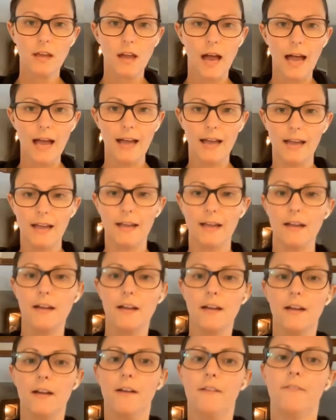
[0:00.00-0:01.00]
Hi!
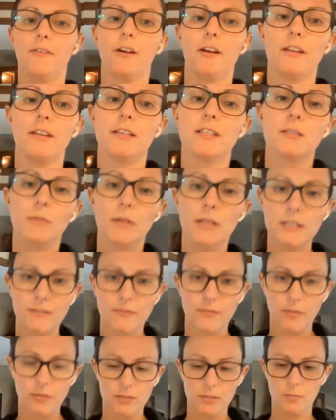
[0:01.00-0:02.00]
For this week's
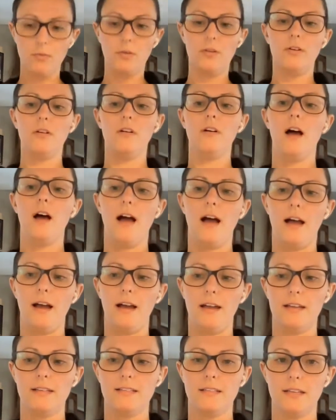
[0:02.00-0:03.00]
foldable,
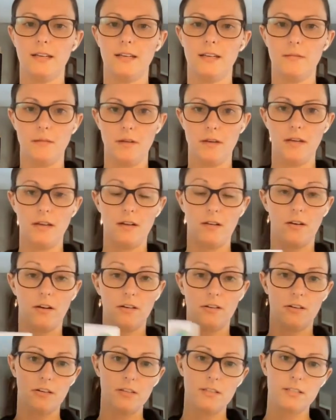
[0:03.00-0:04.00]
I did it
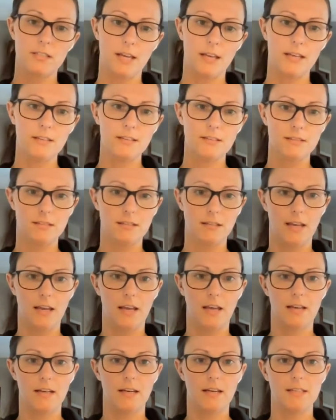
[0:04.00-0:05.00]
on Earth Science
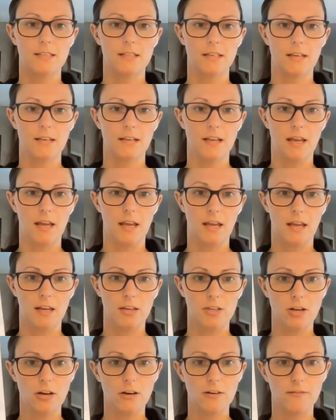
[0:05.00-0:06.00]
and I did a
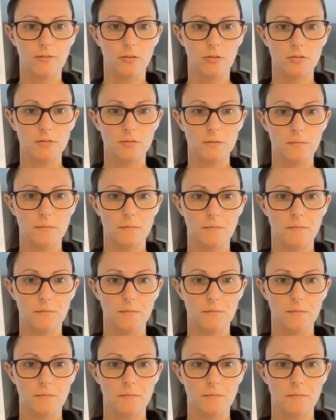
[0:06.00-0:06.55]
shutter fold.